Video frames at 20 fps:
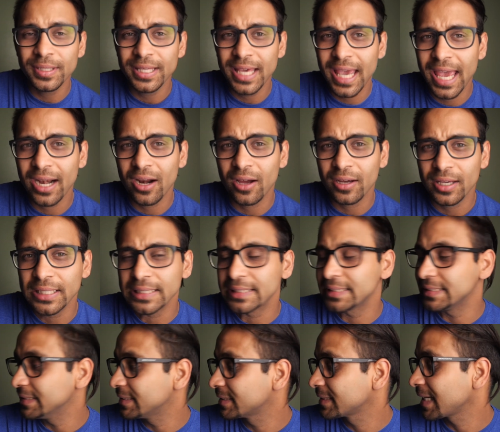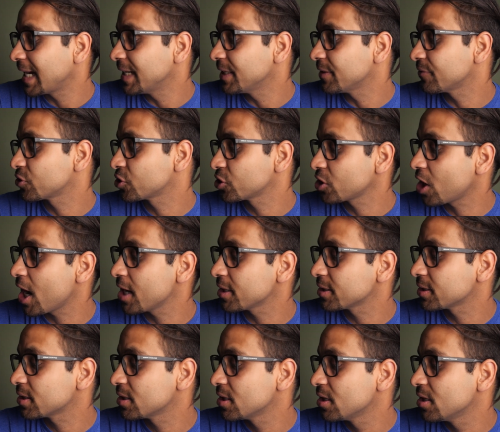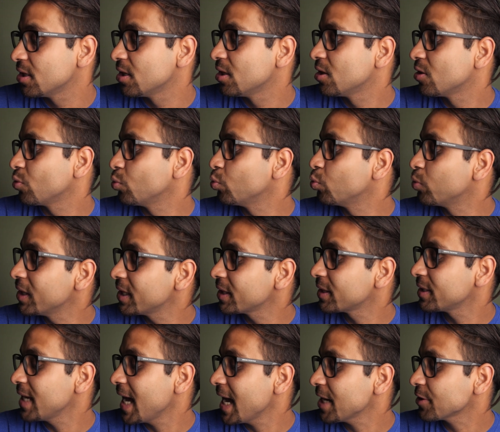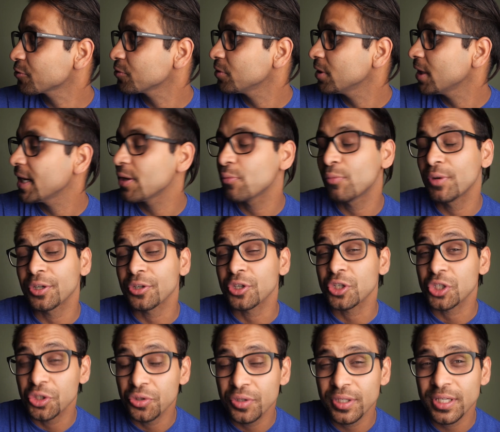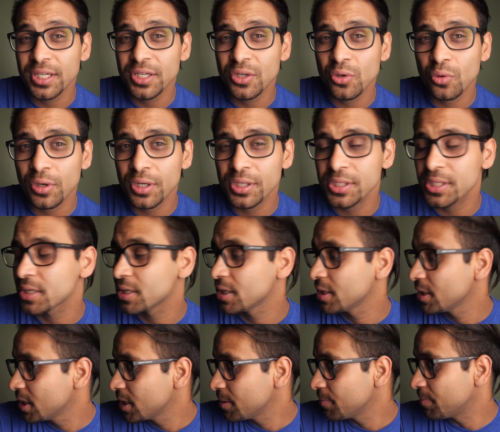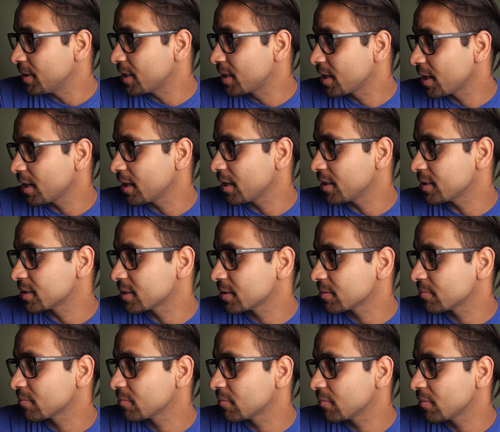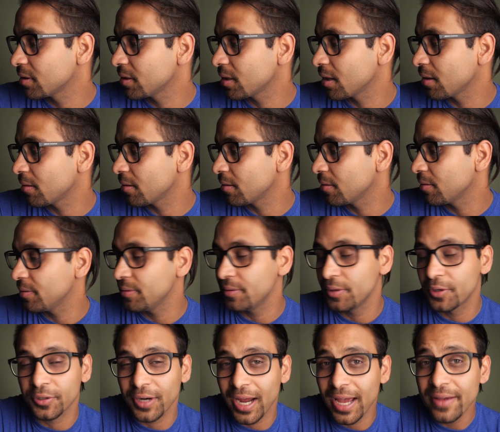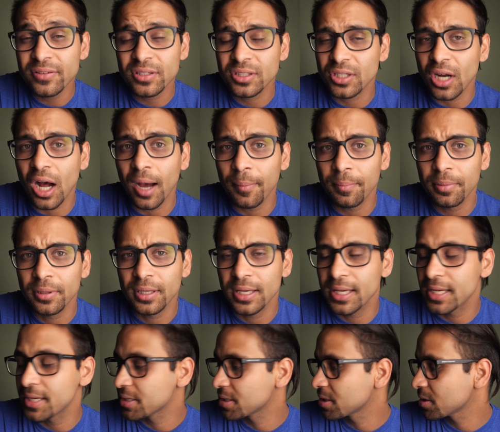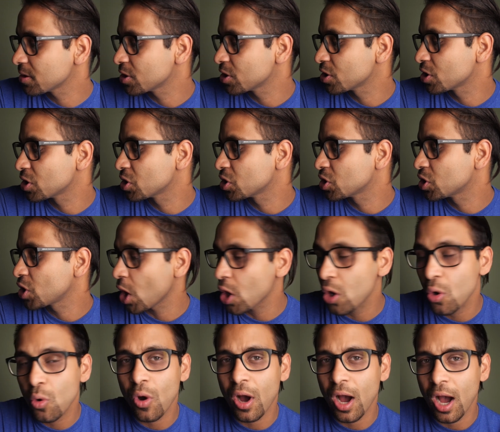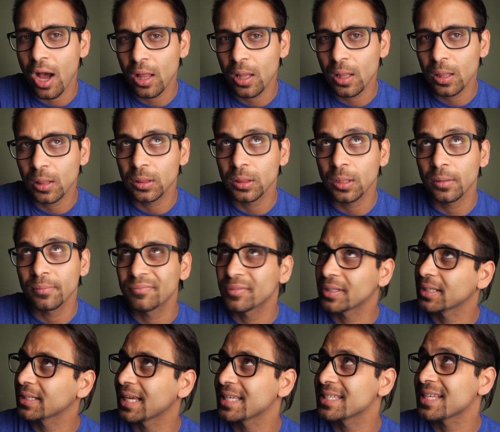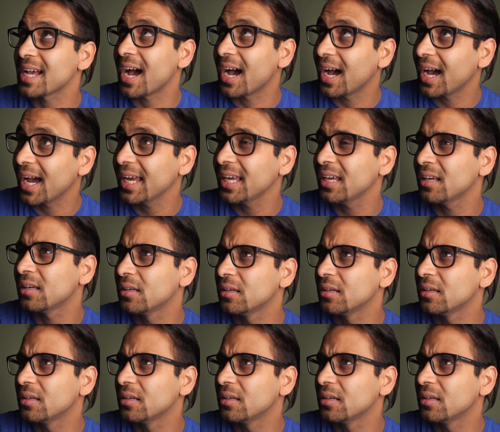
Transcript: cannot get these kind of shots with natural light when you're shooting indoors because your f-stop is so, I guess, high.